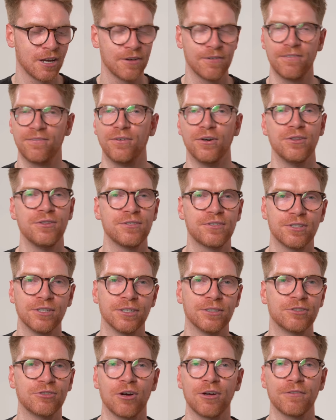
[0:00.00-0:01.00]
fun
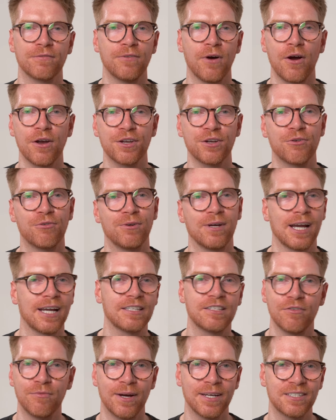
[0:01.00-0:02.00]
to try and find
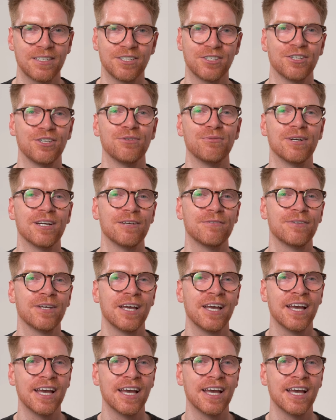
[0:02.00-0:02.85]
creative ways to shoot with.